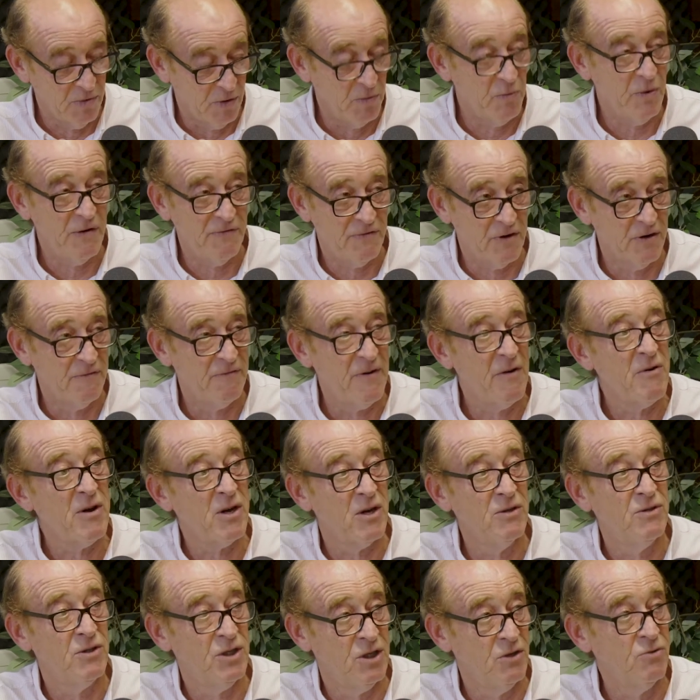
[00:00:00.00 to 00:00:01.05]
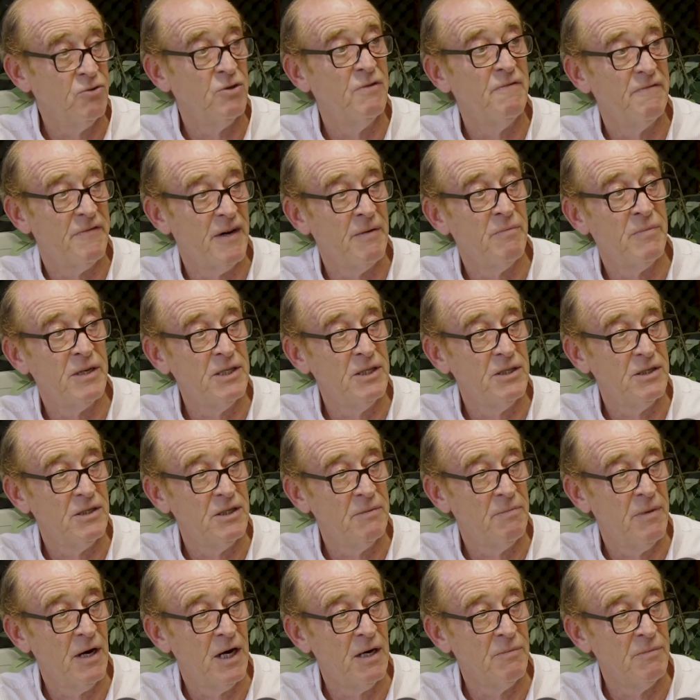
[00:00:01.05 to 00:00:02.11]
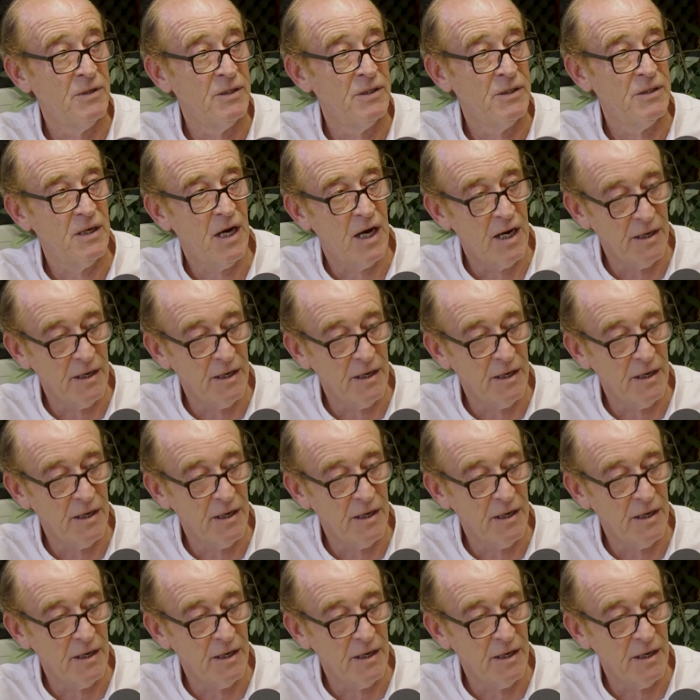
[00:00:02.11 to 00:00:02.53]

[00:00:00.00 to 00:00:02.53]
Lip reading: But we've got a very good children and families department.